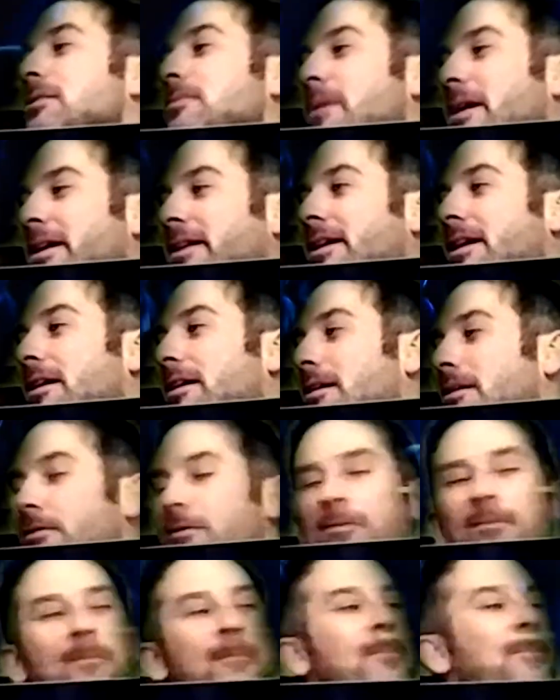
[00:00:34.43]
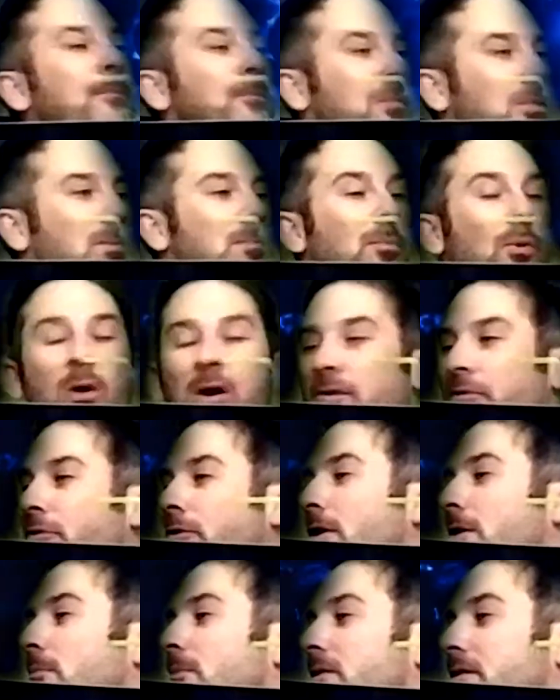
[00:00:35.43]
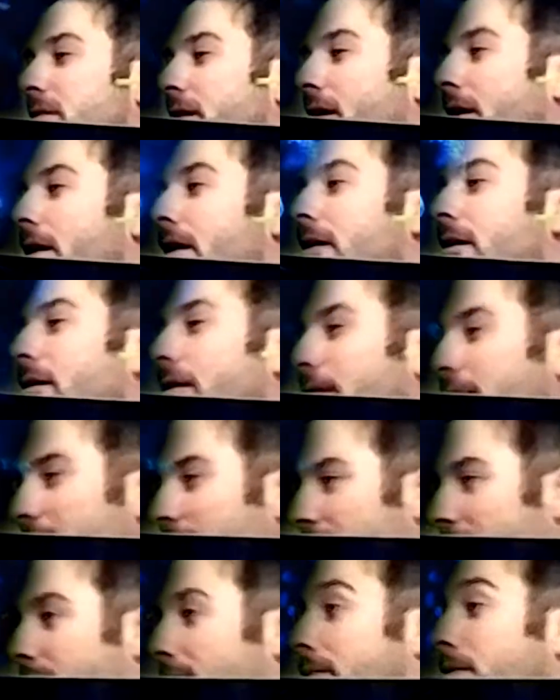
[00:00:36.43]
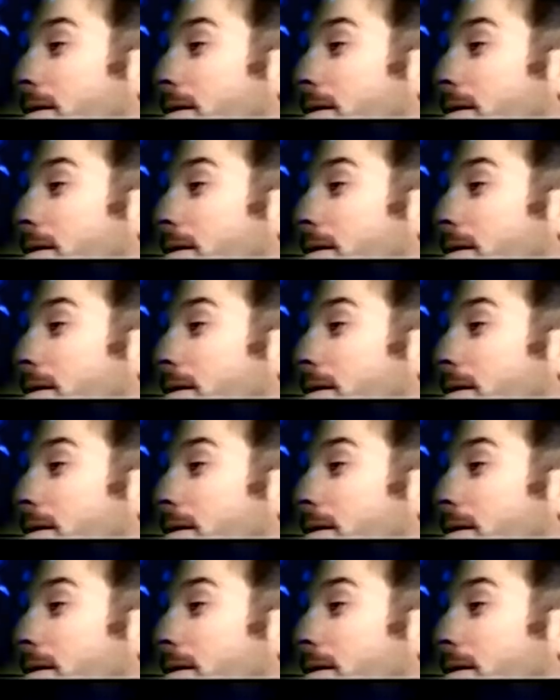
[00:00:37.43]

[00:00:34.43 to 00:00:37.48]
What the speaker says: made out of? Boyfriend material.